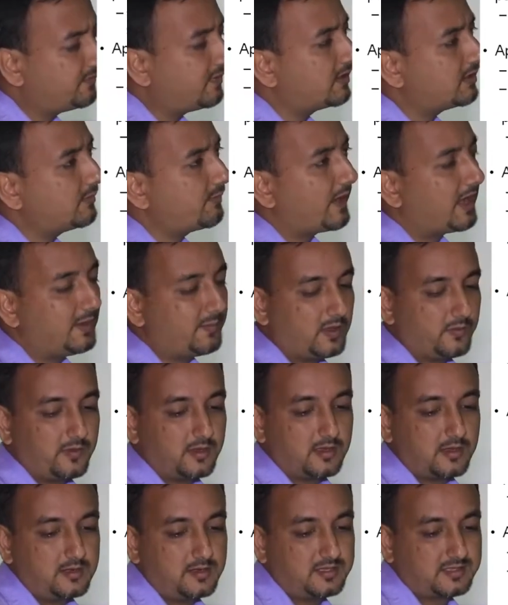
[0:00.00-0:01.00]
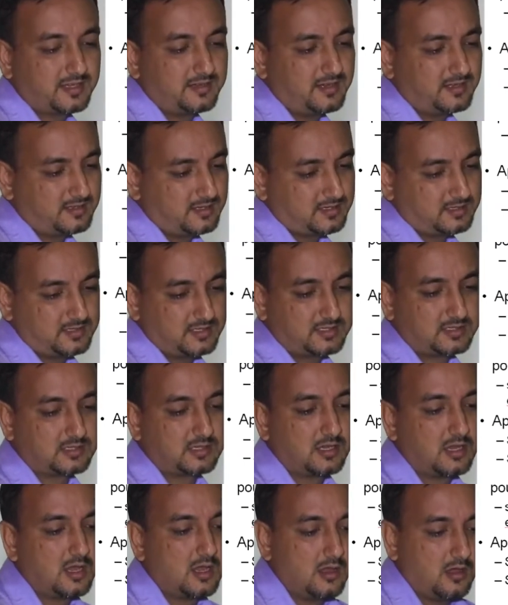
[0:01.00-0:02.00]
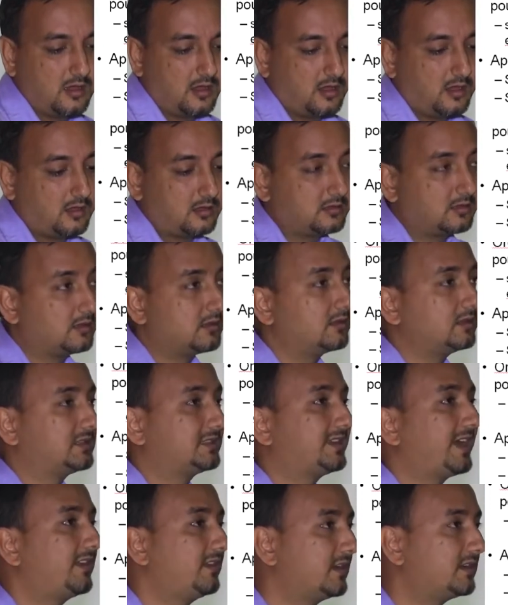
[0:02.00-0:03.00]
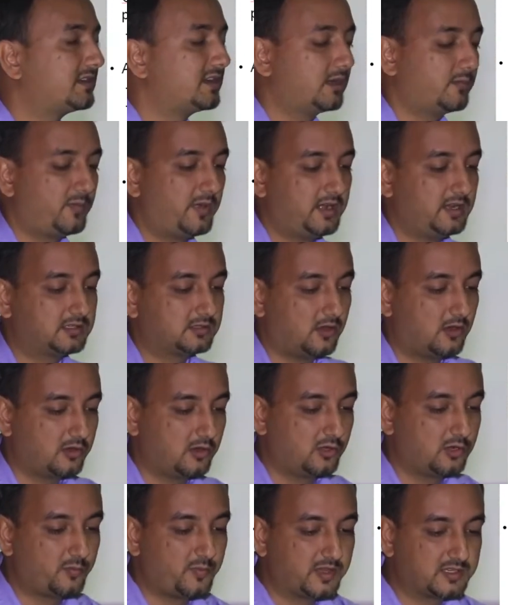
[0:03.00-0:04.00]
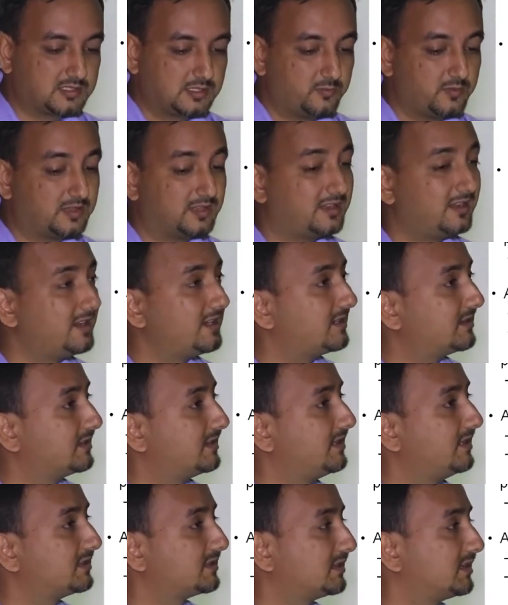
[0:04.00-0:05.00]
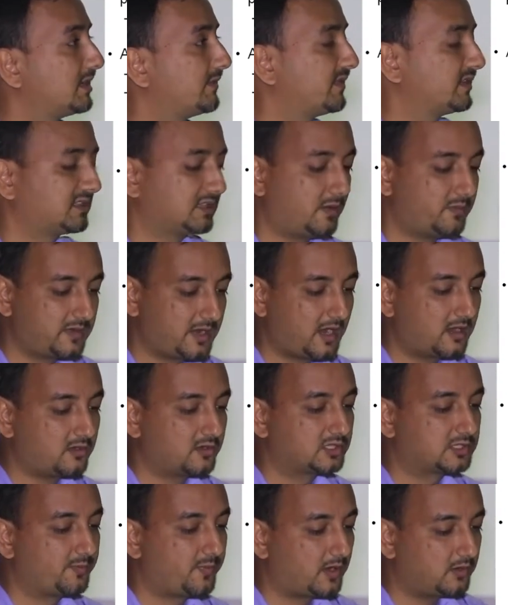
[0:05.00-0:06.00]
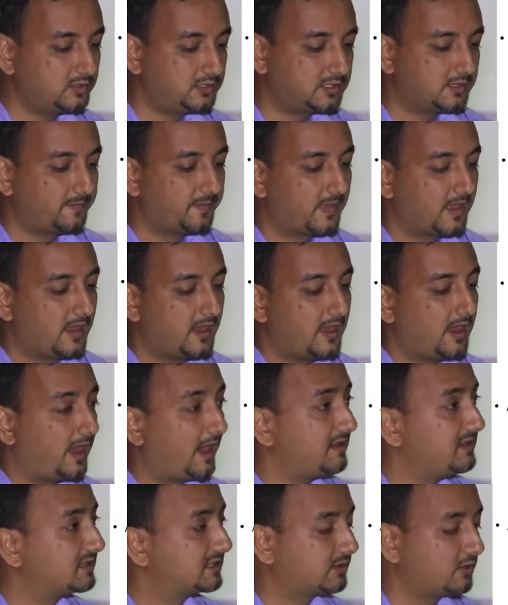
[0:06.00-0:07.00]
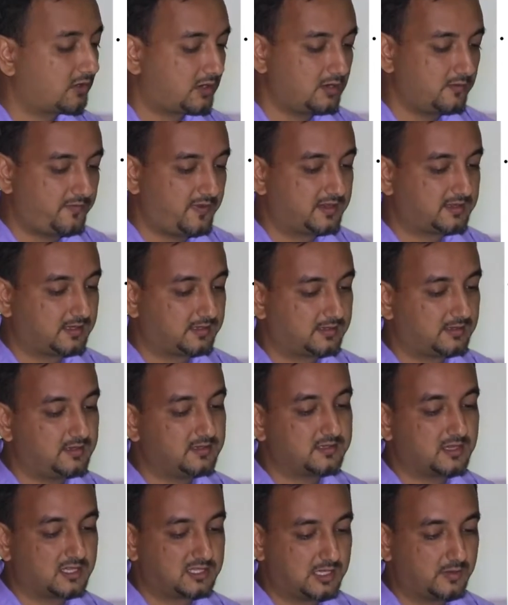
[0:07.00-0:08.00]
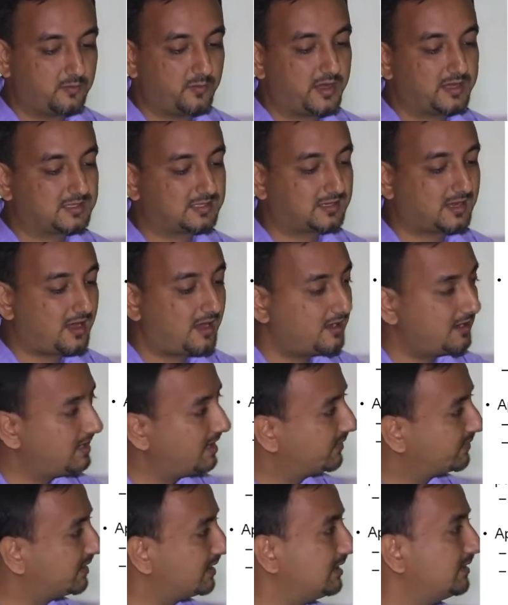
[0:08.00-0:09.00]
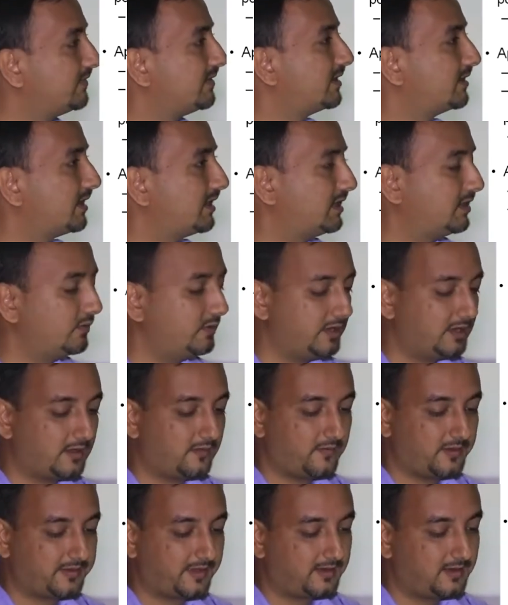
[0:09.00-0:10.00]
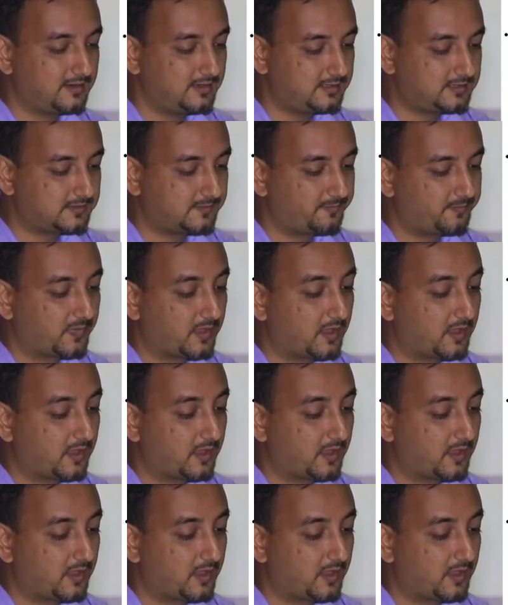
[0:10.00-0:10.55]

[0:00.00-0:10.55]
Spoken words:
for a palpable undescended testis, the standard treatment is orchidopexy with creation of a subdartos pouch, and scrotal fixation is achieved by scarring of the everted tunica vaginalis.